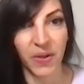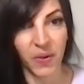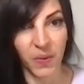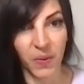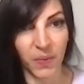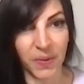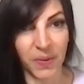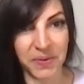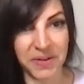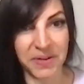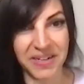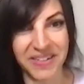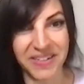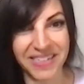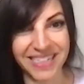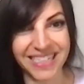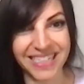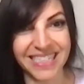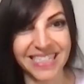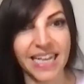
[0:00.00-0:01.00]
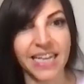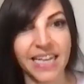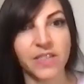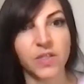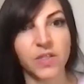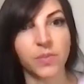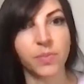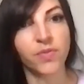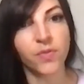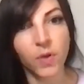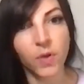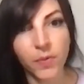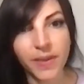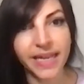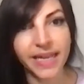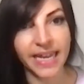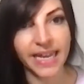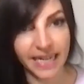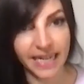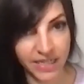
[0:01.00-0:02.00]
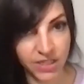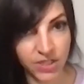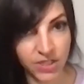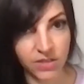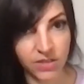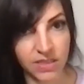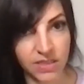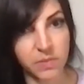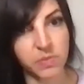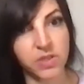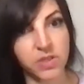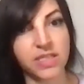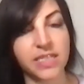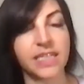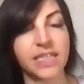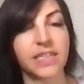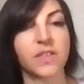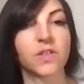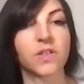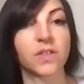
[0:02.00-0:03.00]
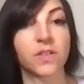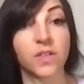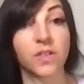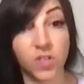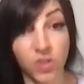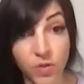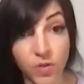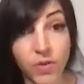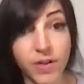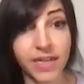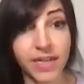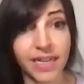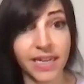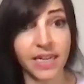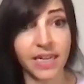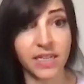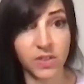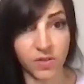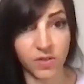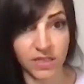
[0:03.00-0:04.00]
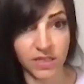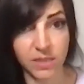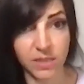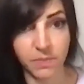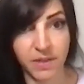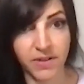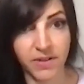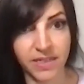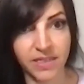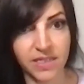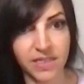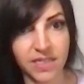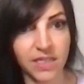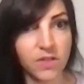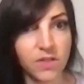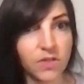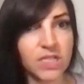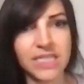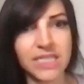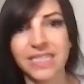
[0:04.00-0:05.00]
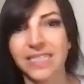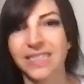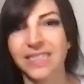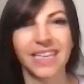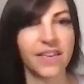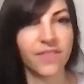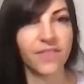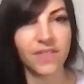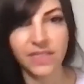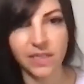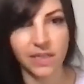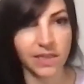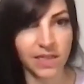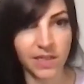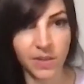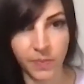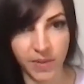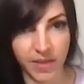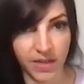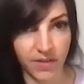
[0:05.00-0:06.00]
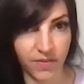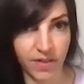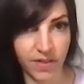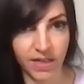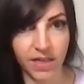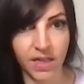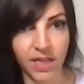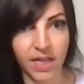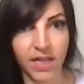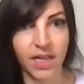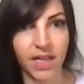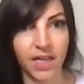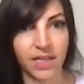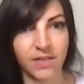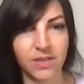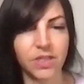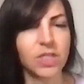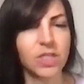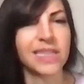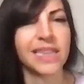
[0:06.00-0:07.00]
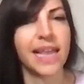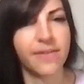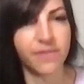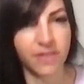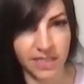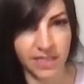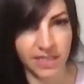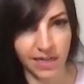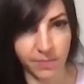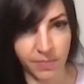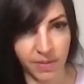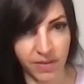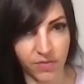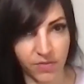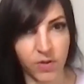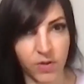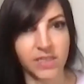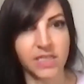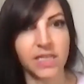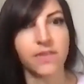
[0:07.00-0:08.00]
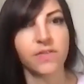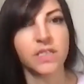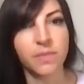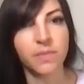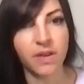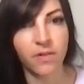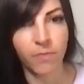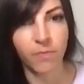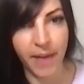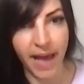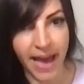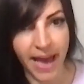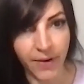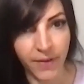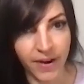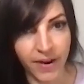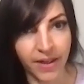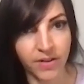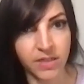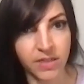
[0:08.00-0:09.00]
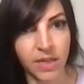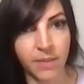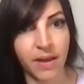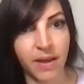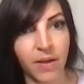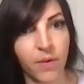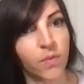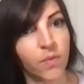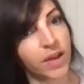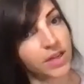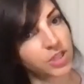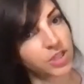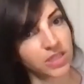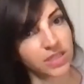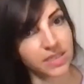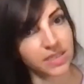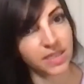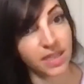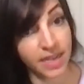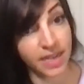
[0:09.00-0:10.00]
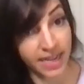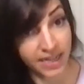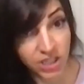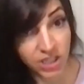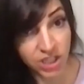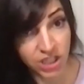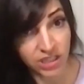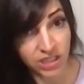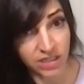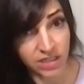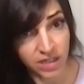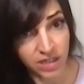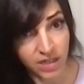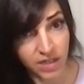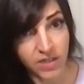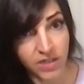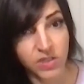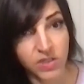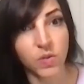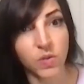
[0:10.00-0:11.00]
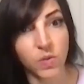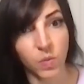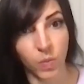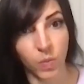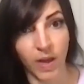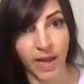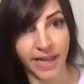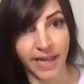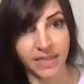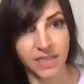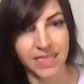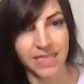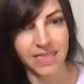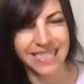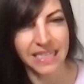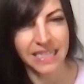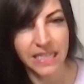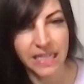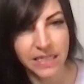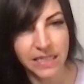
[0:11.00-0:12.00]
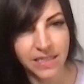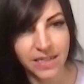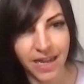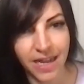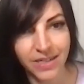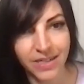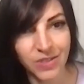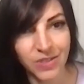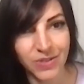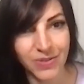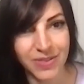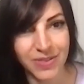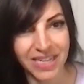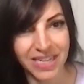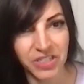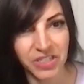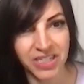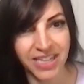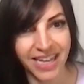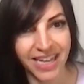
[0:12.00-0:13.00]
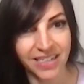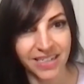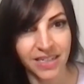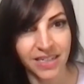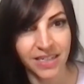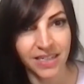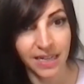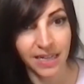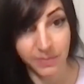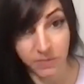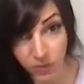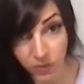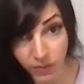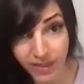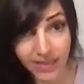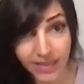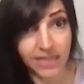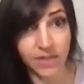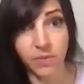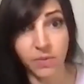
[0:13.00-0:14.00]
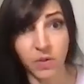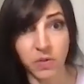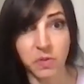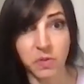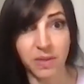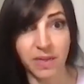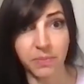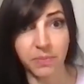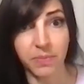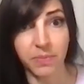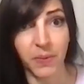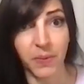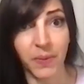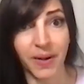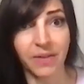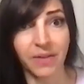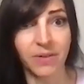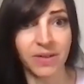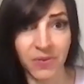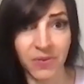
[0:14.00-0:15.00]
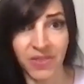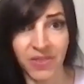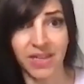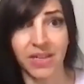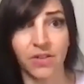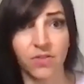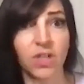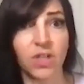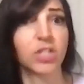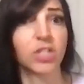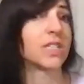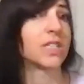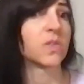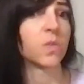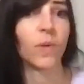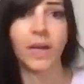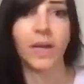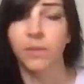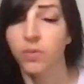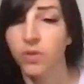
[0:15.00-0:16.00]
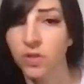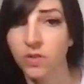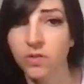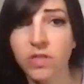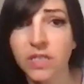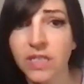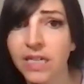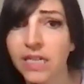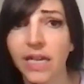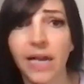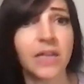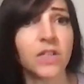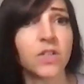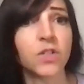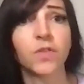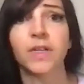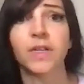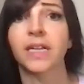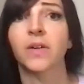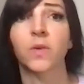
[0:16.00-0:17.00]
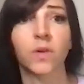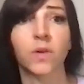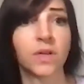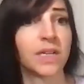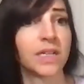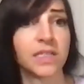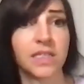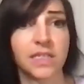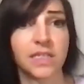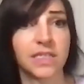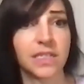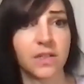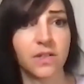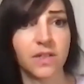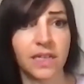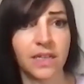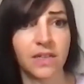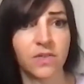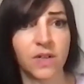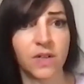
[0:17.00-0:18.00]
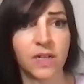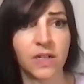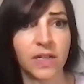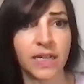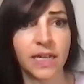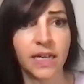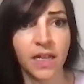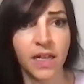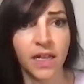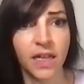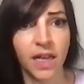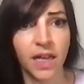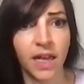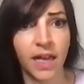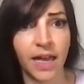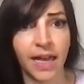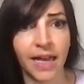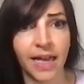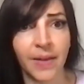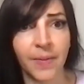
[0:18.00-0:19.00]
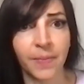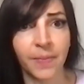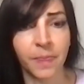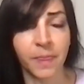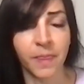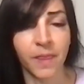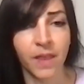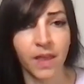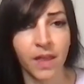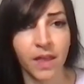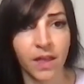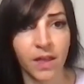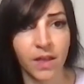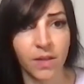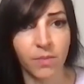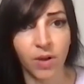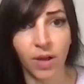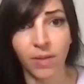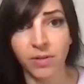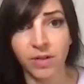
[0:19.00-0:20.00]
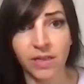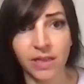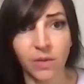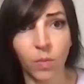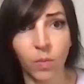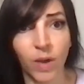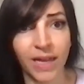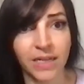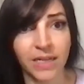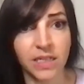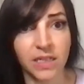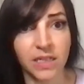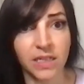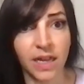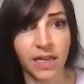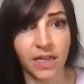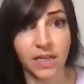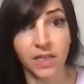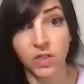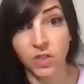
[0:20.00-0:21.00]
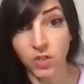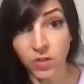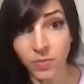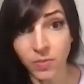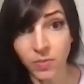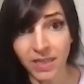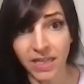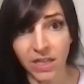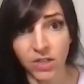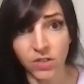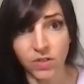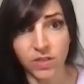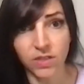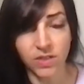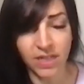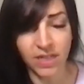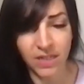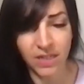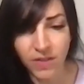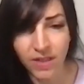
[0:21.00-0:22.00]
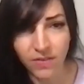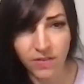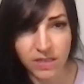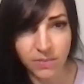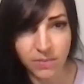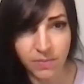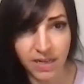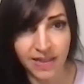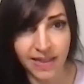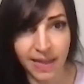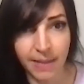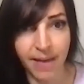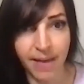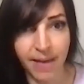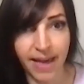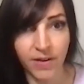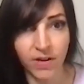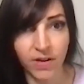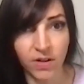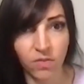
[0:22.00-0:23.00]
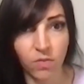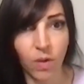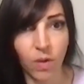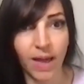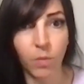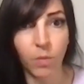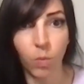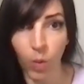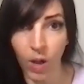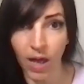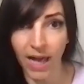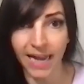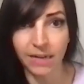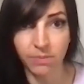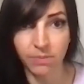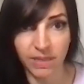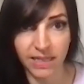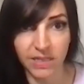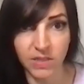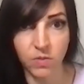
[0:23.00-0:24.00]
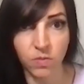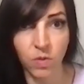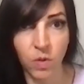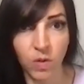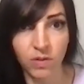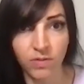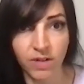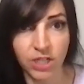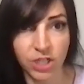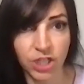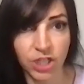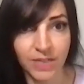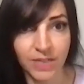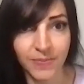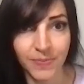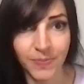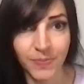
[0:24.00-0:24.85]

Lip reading: what we're here to discuss. So, before we get into this particular story and your experience, can you just give us a little bit of just level set a bit for us. Give us a bit of background about Russia's connection to wine, since I think it's not an association that comes quickly to most people, right? We don't think of Russia as a wine producing country or necessarily a very prominently wine consuming country. So can you give us a bit of that background of why wine plays a role in Russia?